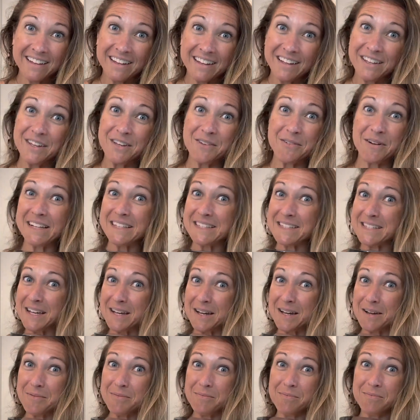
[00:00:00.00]
You want
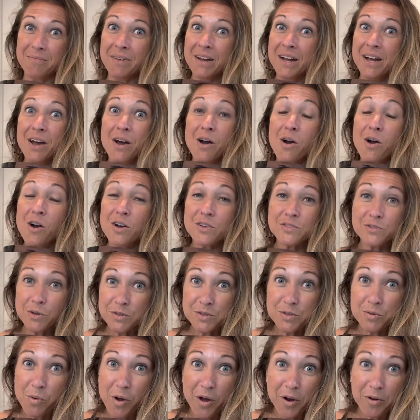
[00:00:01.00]
some
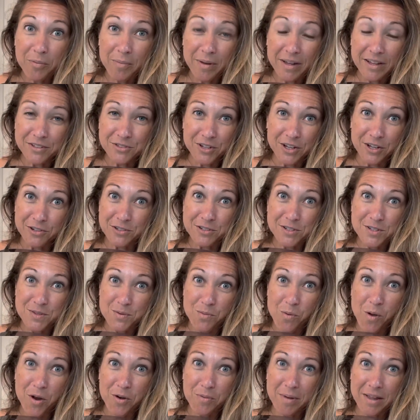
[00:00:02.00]
salted watermelon drink or just
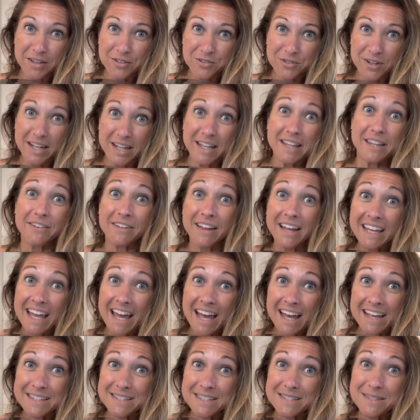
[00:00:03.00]
watermelon drink? And they're like,
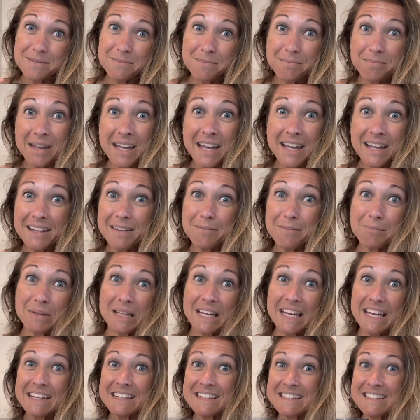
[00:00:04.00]
yes, me,
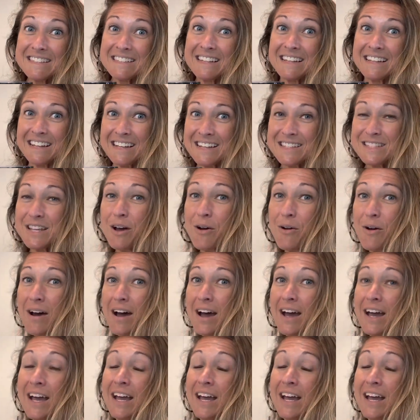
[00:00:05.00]
please. So